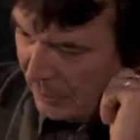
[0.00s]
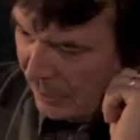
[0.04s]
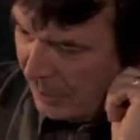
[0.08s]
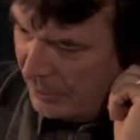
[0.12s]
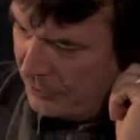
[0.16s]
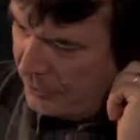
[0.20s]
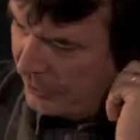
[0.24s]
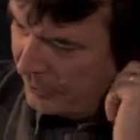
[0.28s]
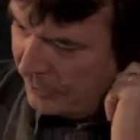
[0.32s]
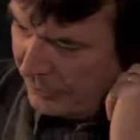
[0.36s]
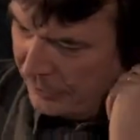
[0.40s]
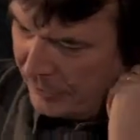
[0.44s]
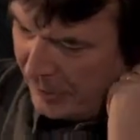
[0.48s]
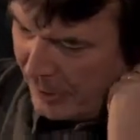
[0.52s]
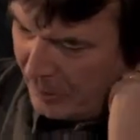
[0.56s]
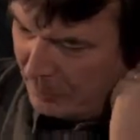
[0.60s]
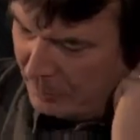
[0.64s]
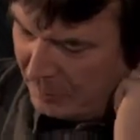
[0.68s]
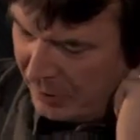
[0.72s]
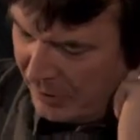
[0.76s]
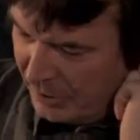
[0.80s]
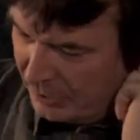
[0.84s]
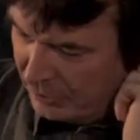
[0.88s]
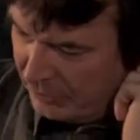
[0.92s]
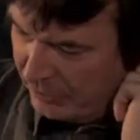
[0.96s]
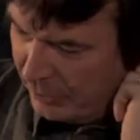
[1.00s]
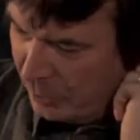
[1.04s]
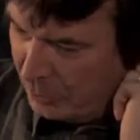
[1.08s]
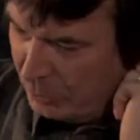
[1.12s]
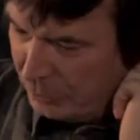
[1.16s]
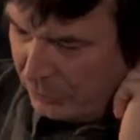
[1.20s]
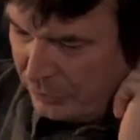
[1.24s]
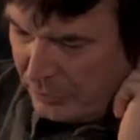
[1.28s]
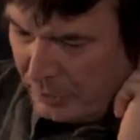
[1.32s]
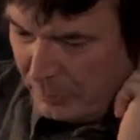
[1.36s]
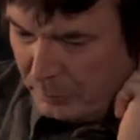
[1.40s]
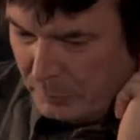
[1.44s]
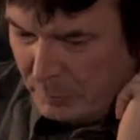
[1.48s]
110-page film
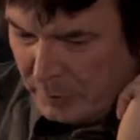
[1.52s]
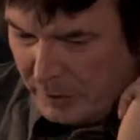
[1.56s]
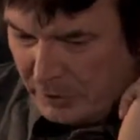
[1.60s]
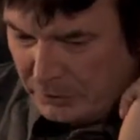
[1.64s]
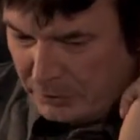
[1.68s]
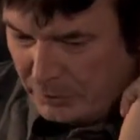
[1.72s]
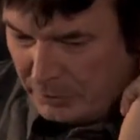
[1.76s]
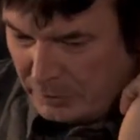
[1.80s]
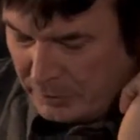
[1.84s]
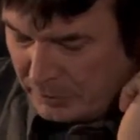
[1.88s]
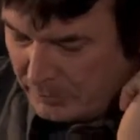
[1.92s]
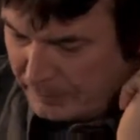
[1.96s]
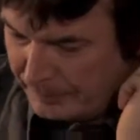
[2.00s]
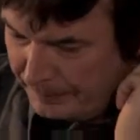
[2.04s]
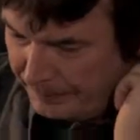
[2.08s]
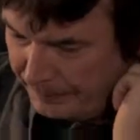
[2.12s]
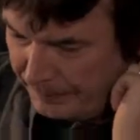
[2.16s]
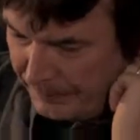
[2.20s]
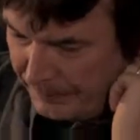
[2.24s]
script based on it.